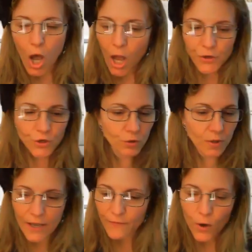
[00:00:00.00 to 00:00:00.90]
on your
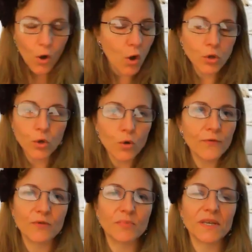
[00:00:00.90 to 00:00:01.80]
life all
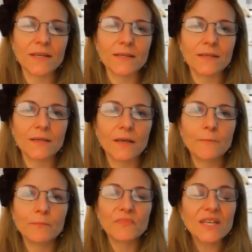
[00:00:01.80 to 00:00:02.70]
over the place.
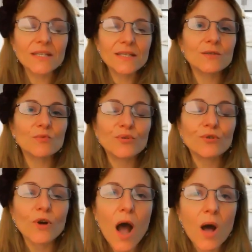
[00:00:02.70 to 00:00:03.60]
This is a
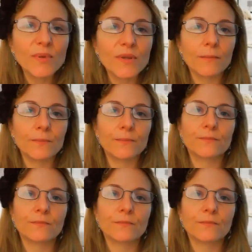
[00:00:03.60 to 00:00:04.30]
problem.